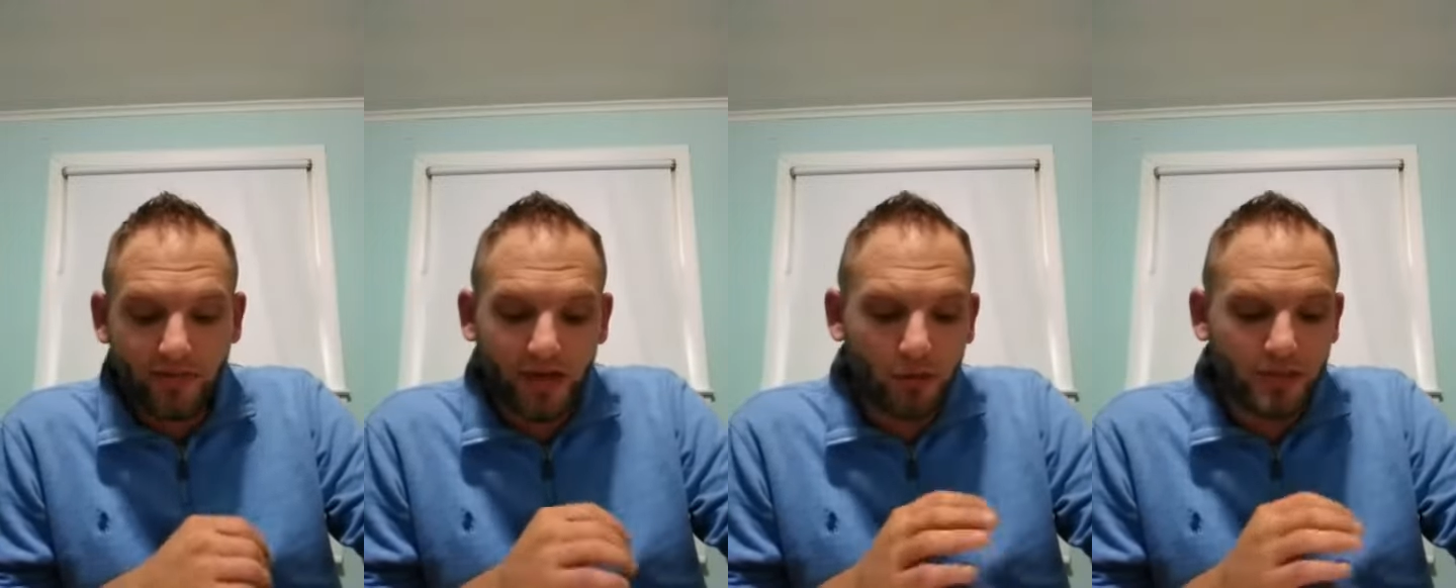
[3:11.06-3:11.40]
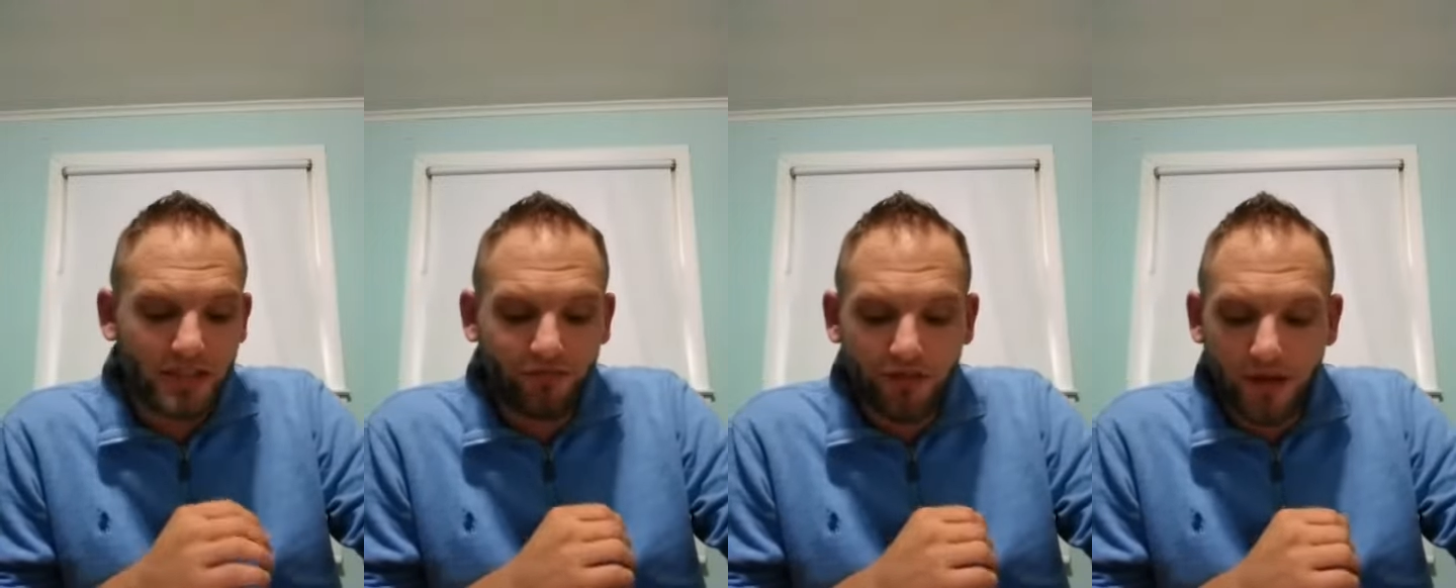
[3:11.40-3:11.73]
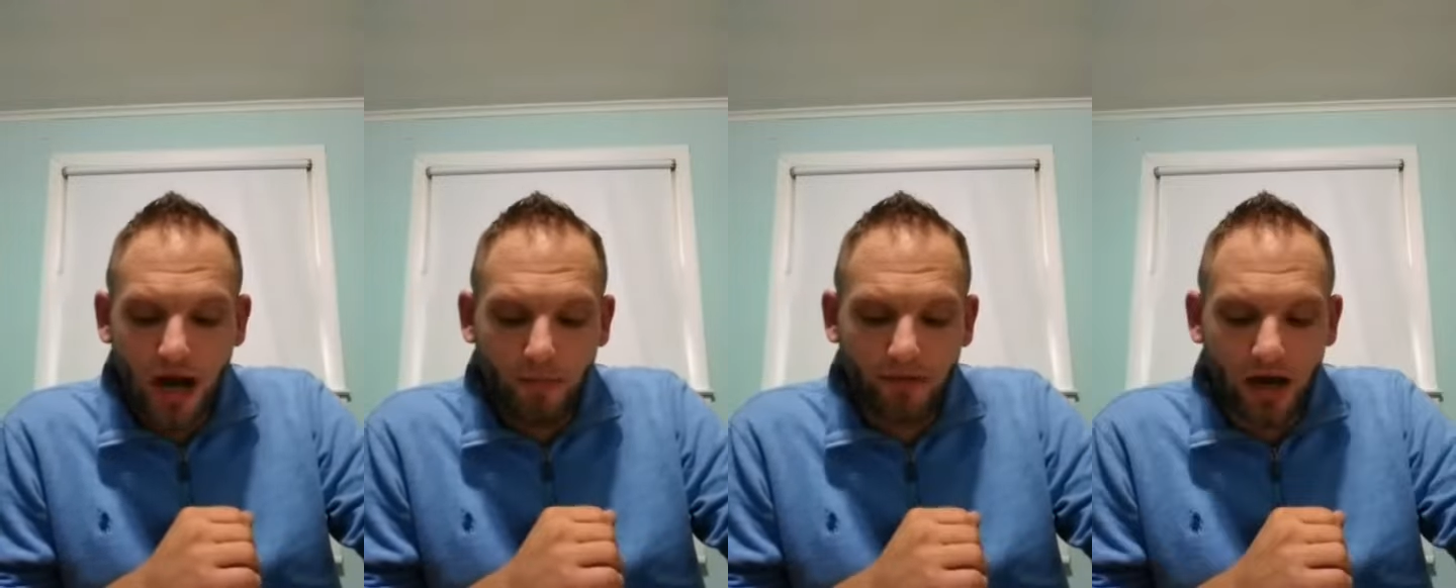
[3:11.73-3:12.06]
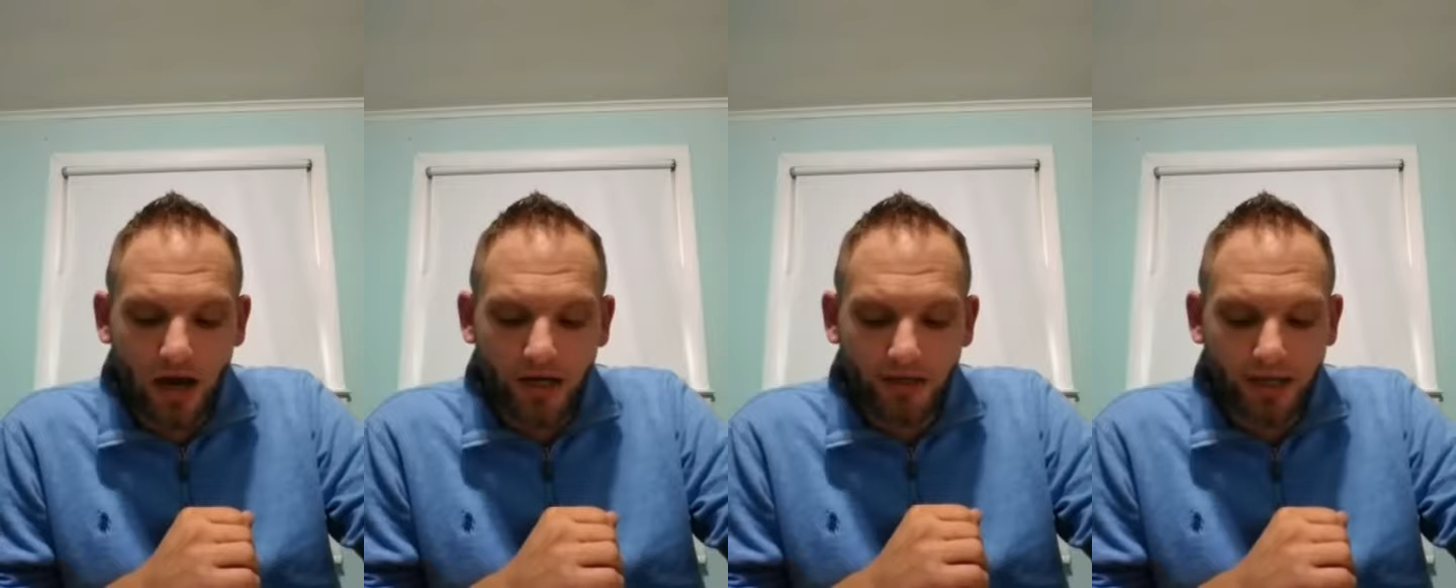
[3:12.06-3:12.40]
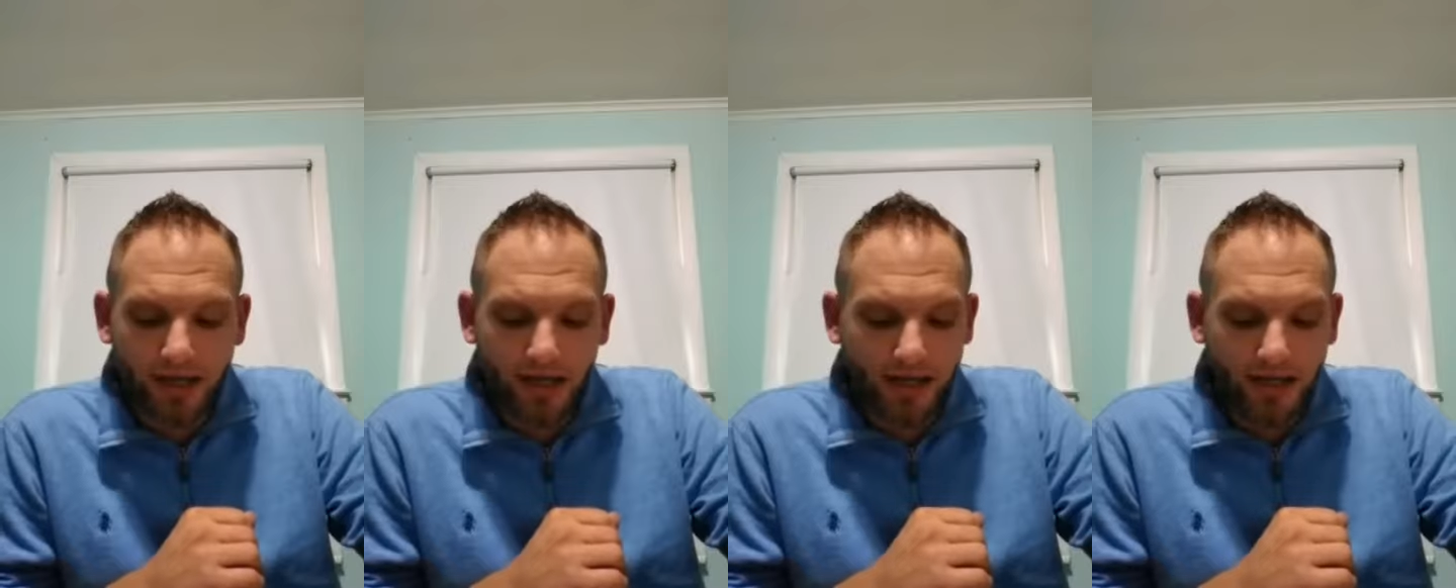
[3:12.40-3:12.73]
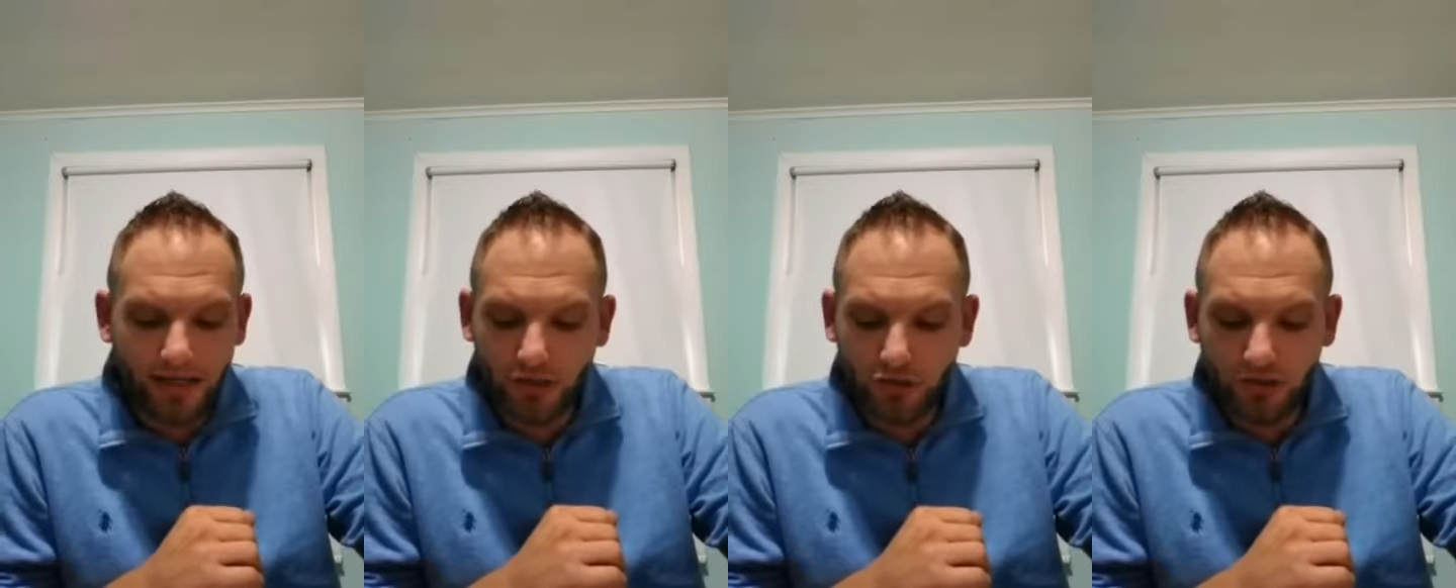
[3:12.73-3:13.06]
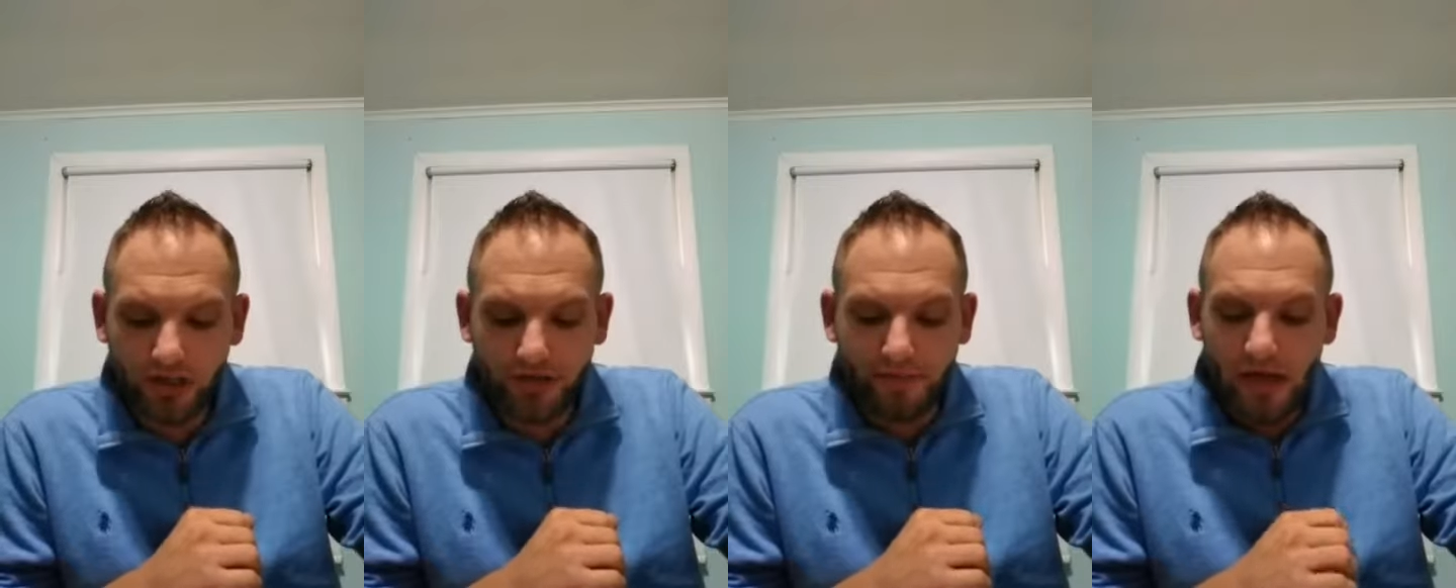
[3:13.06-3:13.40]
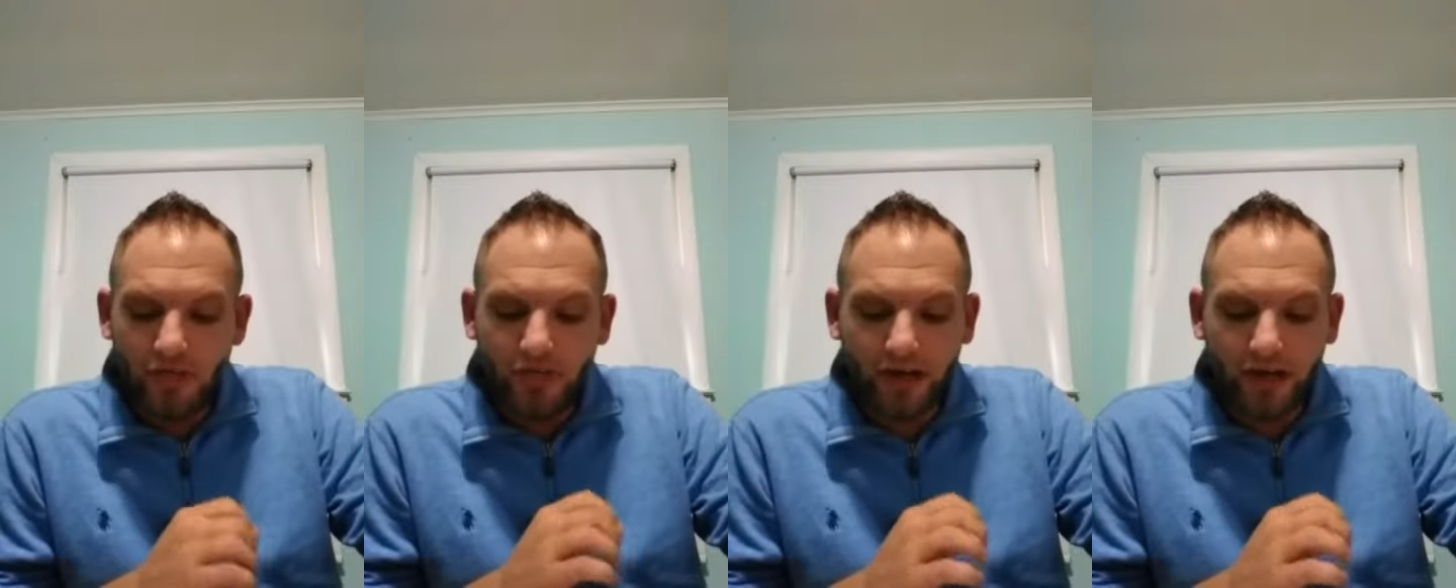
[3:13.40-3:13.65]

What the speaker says: there was a phenomenon in the industry